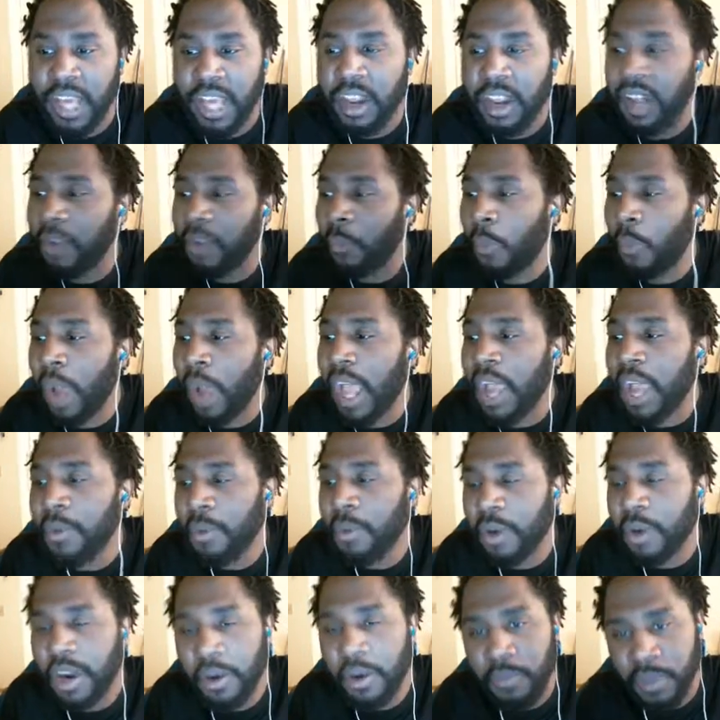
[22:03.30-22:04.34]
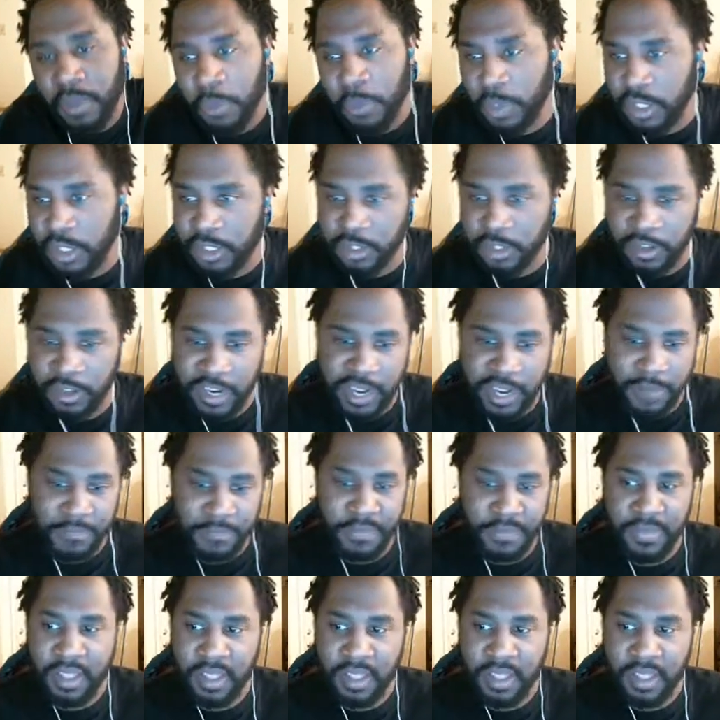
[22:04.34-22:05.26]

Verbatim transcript: at way more health than what you're at.